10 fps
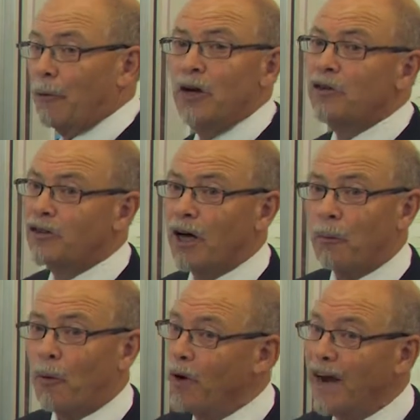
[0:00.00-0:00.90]
we don't
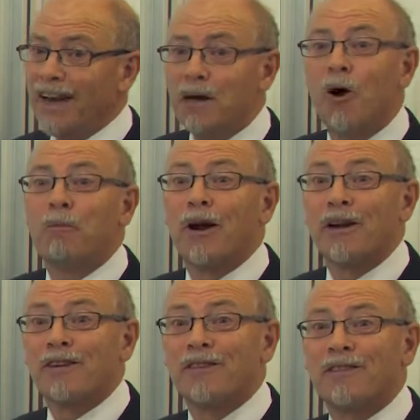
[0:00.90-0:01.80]
stop, we're adding more
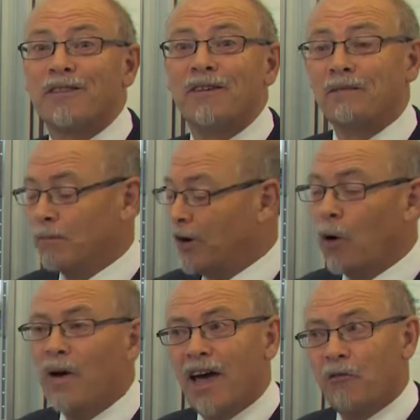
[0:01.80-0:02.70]
products.
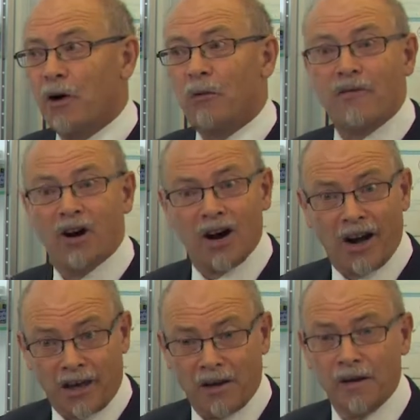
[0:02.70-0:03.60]
Now we have one with
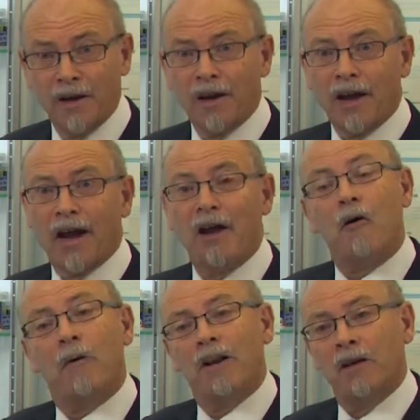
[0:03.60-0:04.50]
garlic, and
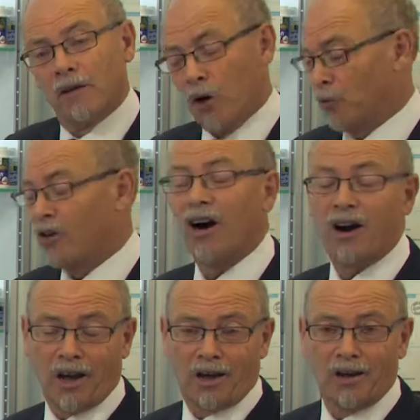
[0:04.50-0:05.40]
everyone knows
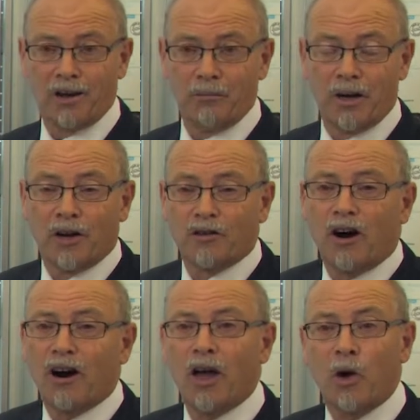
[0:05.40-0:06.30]
garlic, because
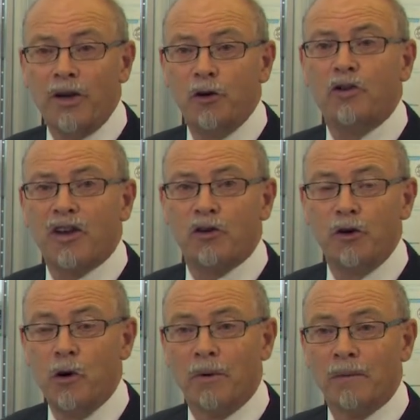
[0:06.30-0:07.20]
garlic we use as a
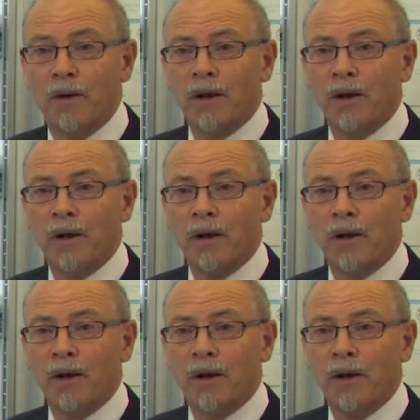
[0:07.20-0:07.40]
human,